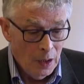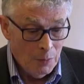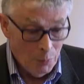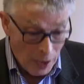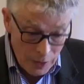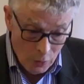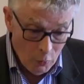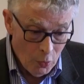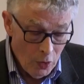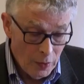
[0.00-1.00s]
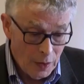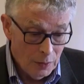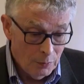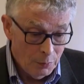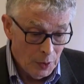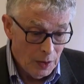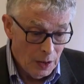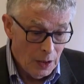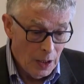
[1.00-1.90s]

It might not work, but